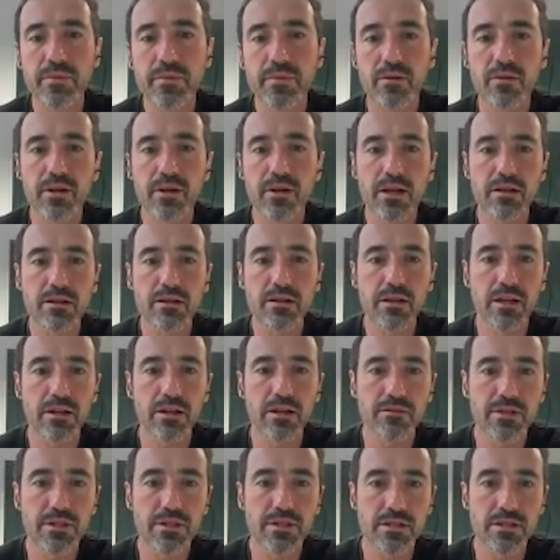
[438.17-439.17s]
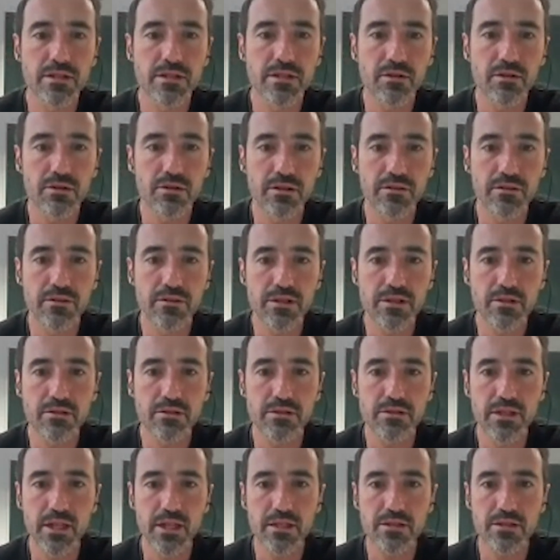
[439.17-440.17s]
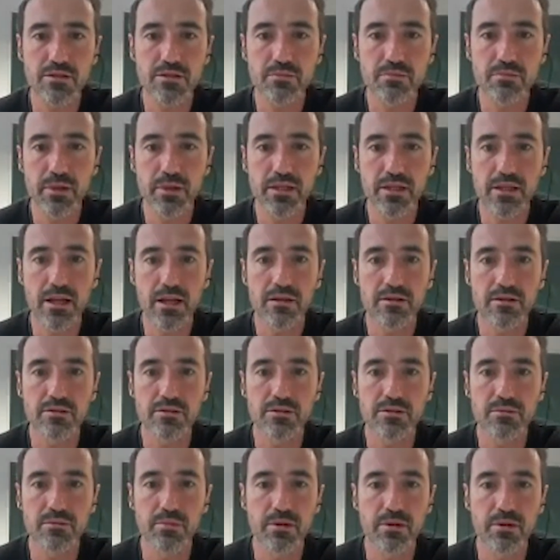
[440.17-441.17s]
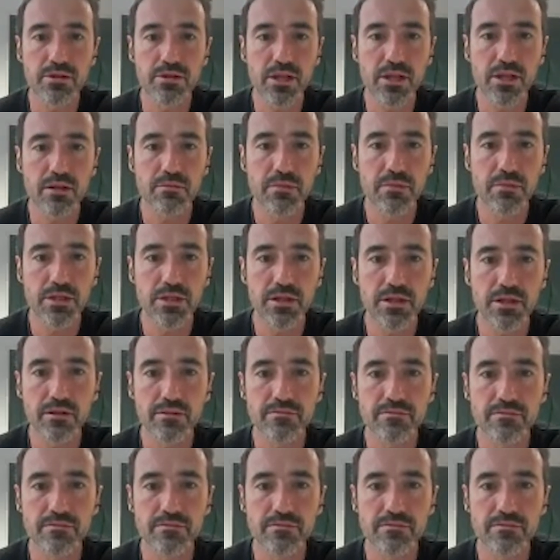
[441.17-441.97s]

Okay, and this is called in this context the Plancherel measure.